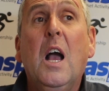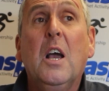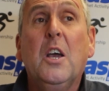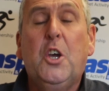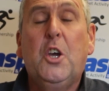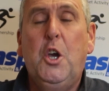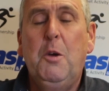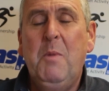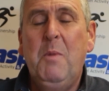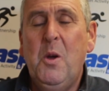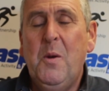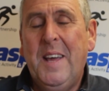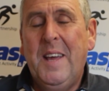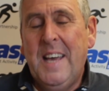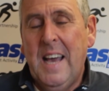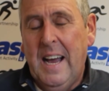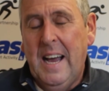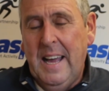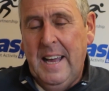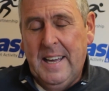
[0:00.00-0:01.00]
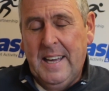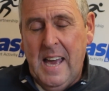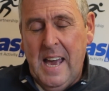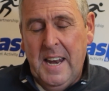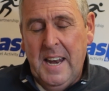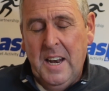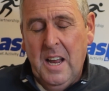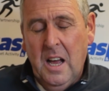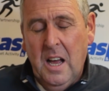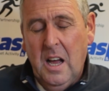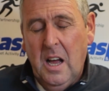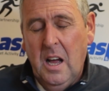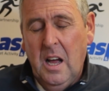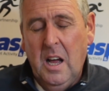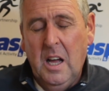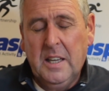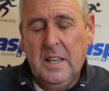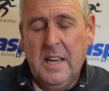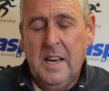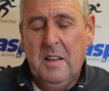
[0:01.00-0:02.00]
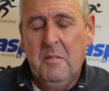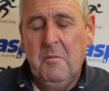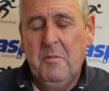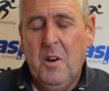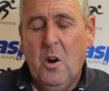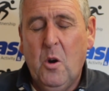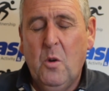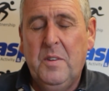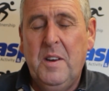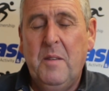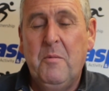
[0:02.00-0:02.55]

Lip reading: communicate again, get involved